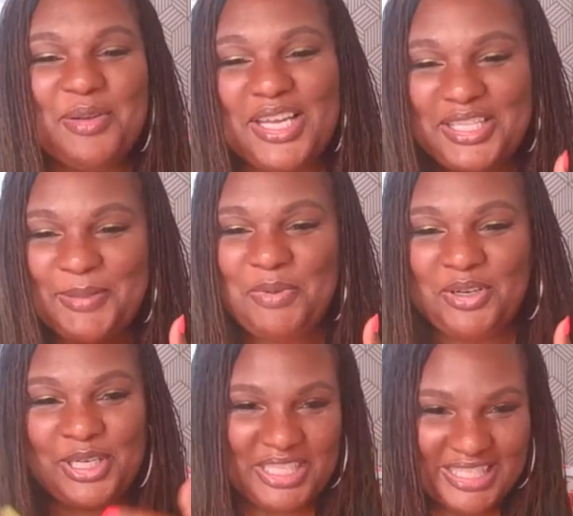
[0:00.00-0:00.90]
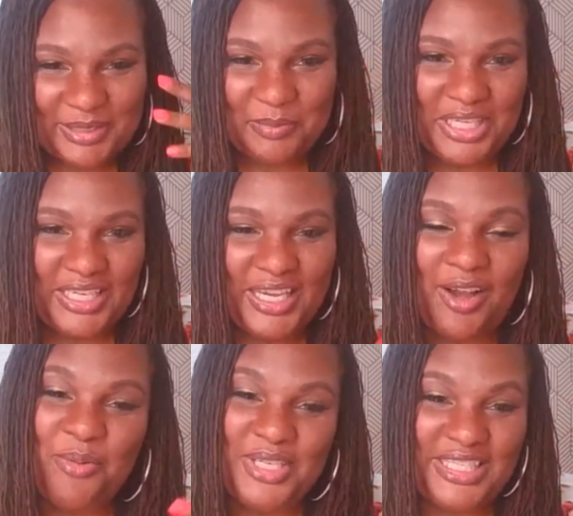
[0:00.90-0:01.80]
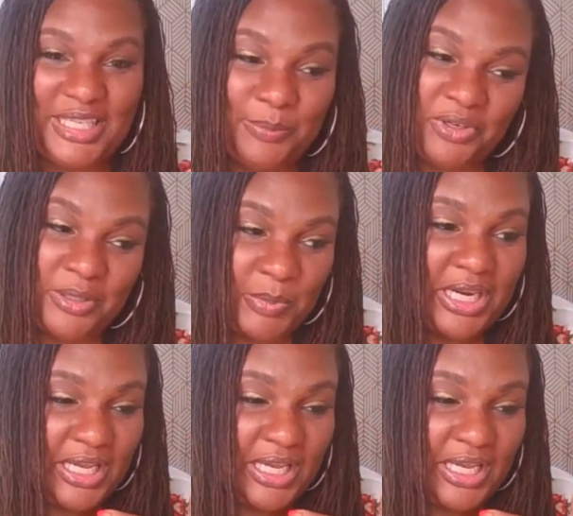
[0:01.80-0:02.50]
Spirit, it speaks to me. I always say spirits, but